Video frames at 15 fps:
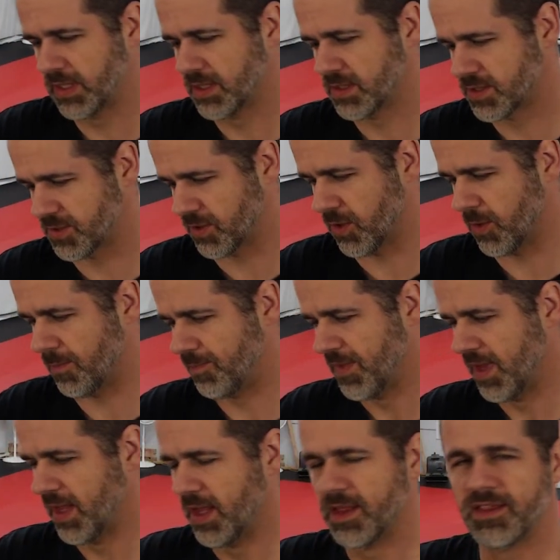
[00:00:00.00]
So,
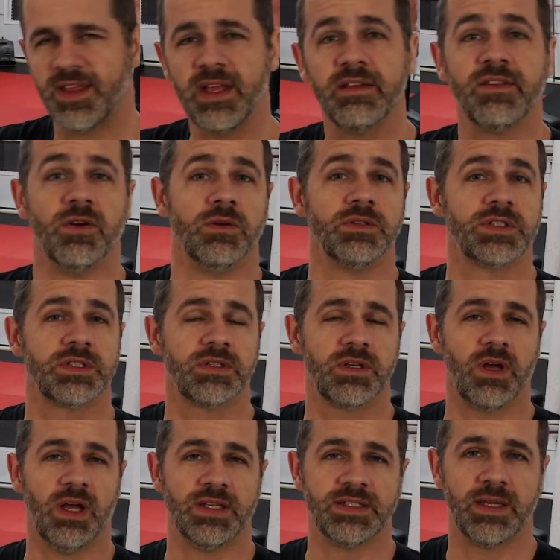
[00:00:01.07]
think of those
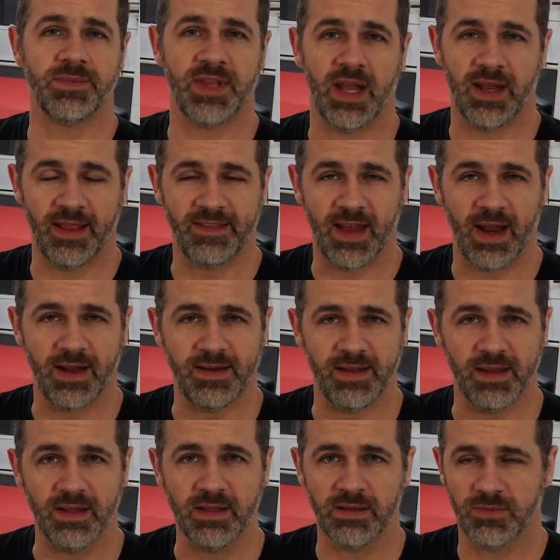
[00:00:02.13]
concepts, that
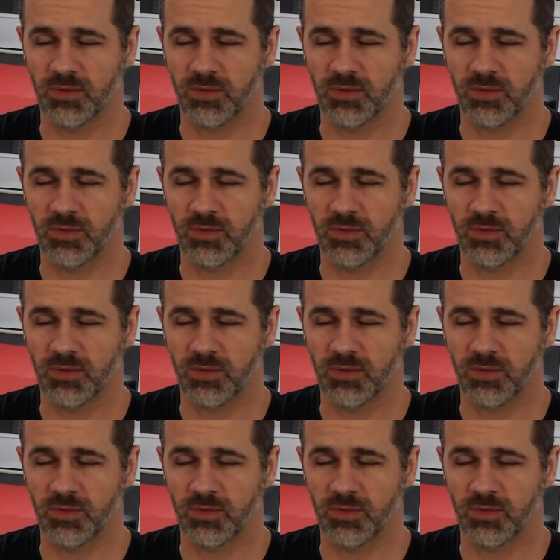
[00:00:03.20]
idea,